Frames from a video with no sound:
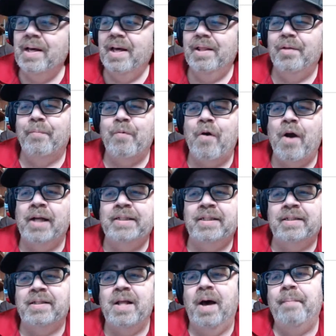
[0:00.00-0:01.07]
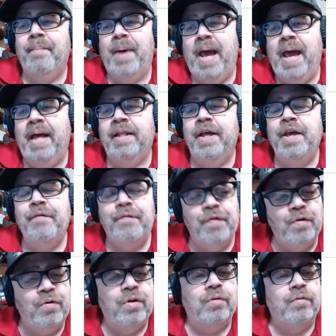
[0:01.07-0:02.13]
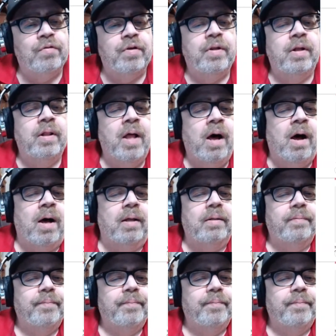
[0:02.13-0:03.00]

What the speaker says: The price is not bad if you use it a lot.